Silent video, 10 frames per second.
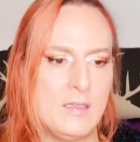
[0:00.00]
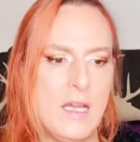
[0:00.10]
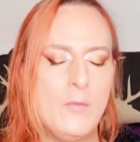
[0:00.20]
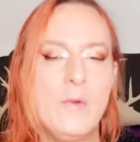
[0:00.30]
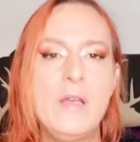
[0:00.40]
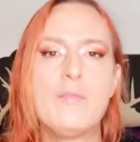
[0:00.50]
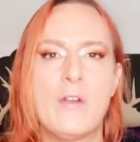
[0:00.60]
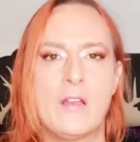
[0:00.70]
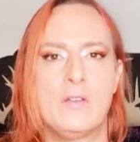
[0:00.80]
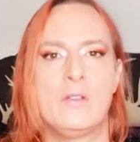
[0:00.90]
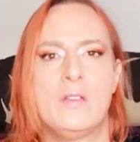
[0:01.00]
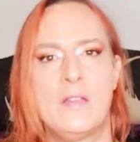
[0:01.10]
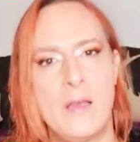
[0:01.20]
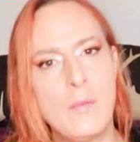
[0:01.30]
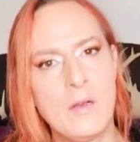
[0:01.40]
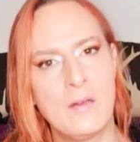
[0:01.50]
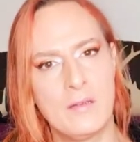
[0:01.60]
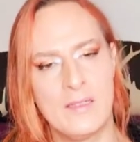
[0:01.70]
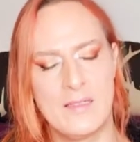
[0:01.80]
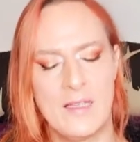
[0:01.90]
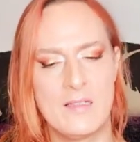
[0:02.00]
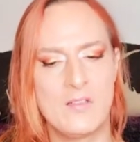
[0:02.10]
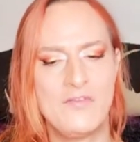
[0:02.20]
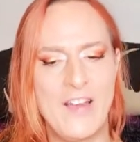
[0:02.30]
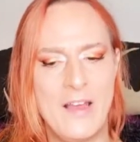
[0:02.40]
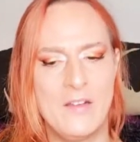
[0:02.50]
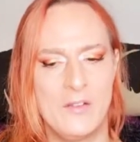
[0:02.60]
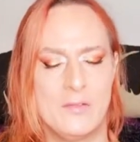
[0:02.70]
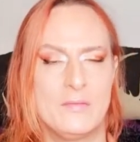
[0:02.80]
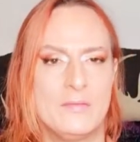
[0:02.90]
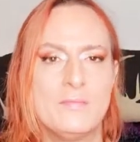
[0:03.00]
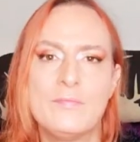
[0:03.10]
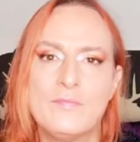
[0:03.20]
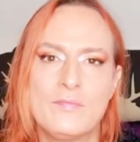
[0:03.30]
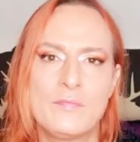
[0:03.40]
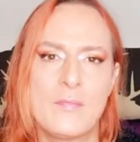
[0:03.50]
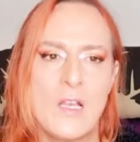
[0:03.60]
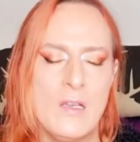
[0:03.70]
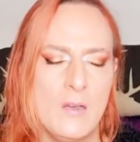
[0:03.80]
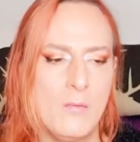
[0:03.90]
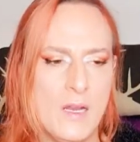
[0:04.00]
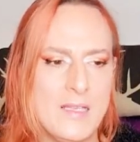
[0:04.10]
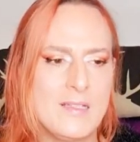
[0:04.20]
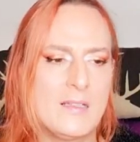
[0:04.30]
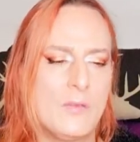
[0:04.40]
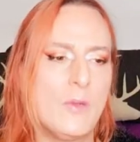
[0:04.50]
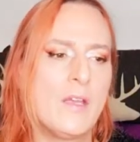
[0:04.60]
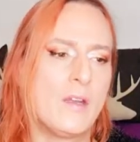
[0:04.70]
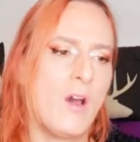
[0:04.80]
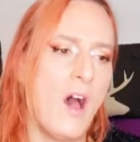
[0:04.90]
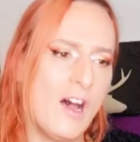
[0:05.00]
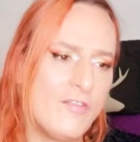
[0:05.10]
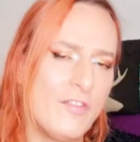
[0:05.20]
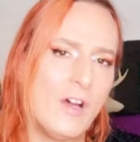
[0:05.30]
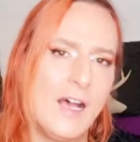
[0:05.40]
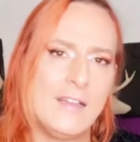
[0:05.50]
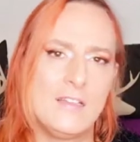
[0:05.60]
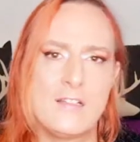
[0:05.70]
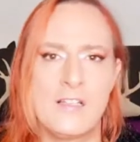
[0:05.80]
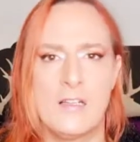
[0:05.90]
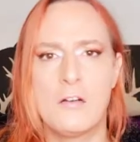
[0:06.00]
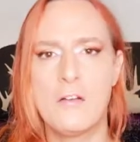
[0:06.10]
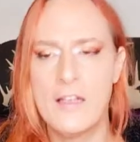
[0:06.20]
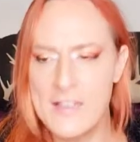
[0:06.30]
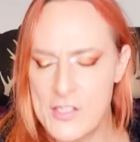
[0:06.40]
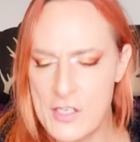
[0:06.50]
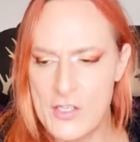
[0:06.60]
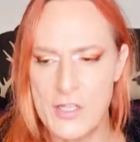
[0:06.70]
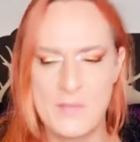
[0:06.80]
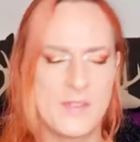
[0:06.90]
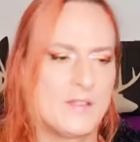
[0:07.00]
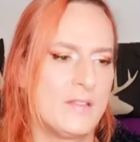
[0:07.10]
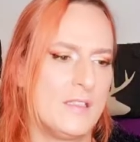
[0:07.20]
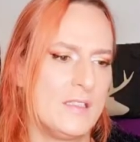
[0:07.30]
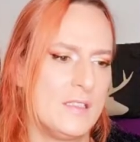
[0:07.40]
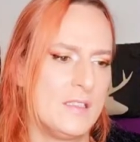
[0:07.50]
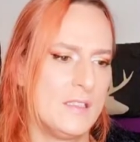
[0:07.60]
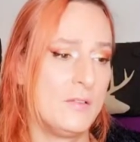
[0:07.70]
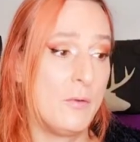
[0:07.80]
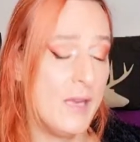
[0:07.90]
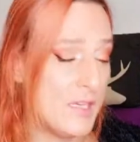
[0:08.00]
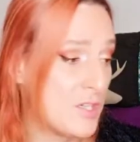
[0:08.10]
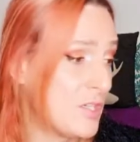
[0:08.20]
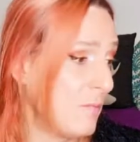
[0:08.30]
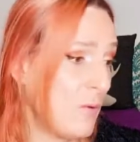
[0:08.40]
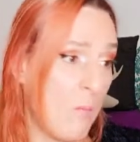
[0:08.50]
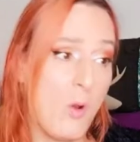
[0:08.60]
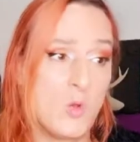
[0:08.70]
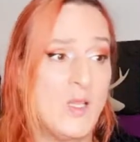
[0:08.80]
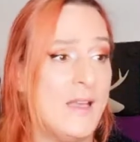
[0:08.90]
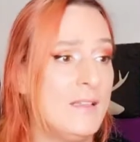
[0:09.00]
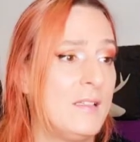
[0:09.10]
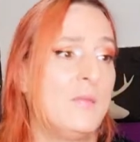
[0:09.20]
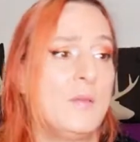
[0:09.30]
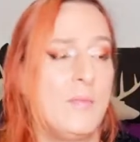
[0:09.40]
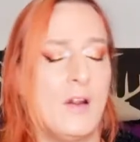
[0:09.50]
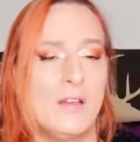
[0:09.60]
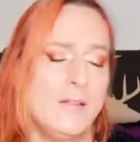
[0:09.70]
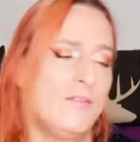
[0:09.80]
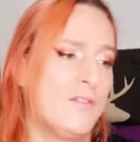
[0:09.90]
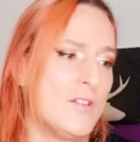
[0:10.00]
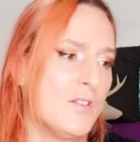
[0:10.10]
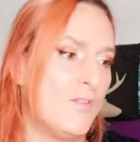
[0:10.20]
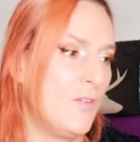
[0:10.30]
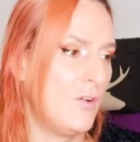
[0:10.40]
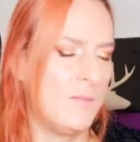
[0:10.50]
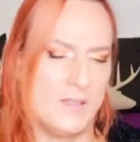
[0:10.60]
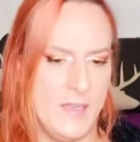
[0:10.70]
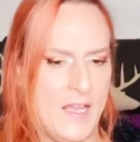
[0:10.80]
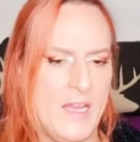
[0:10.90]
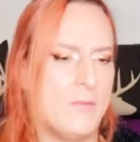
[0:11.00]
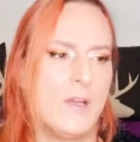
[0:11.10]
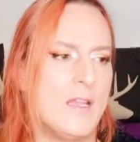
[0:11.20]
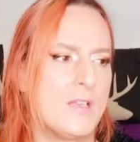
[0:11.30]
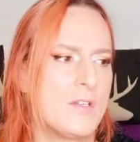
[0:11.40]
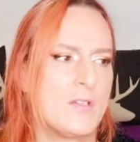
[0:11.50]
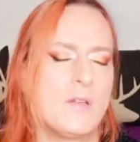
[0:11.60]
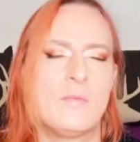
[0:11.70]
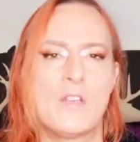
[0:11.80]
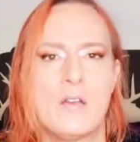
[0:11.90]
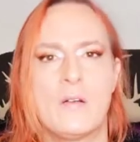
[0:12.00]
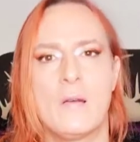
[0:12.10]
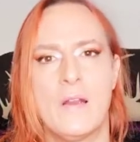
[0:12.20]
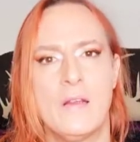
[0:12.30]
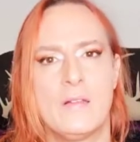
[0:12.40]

that we bring to the table in sense of value? What is it that we can offer others in our relationships? The relationship with our most intimate partner, first of all, but any relationship generally.